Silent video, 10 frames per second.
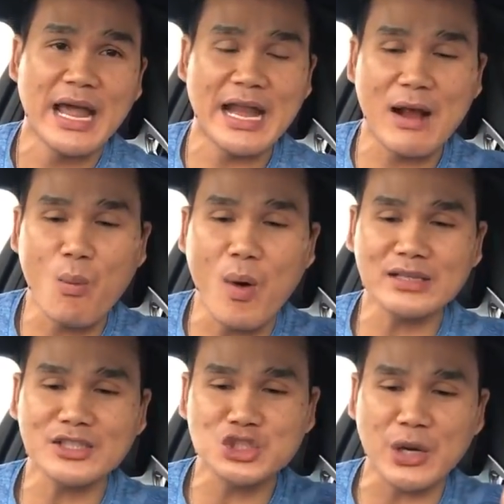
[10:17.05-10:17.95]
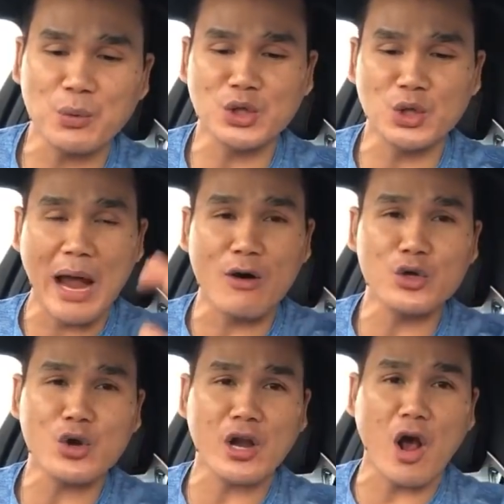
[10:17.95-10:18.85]
And I want to share with you how
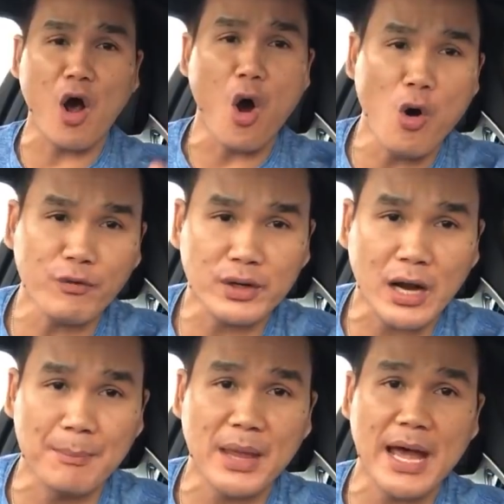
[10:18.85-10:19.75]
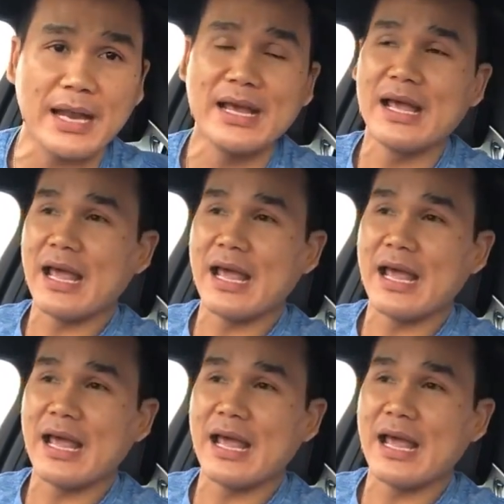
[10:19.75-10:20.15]
you're going to overcome that.